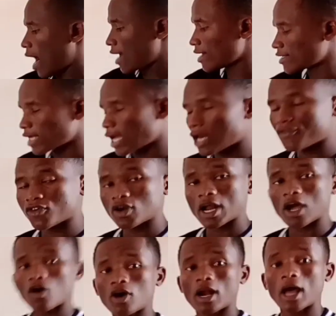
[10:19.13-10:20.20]
And this
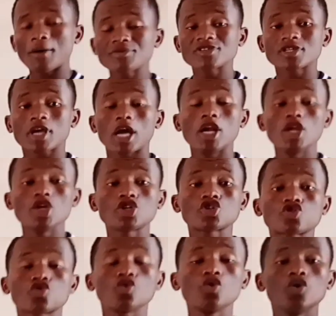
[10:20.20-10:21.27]
alveoli collapse can lead
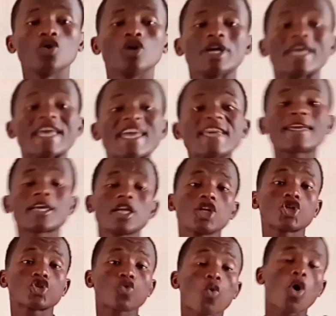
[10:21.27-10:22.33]
to
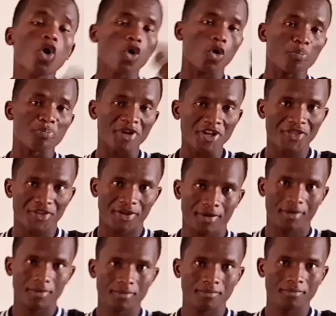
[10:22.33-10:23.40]
increased work of breathing.